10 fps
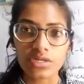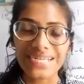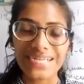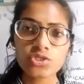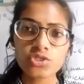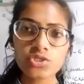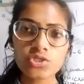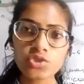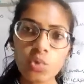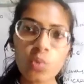That is
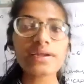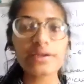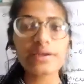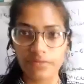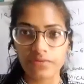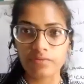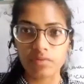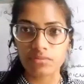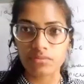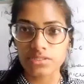totally different
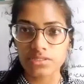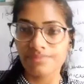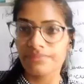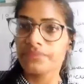from this.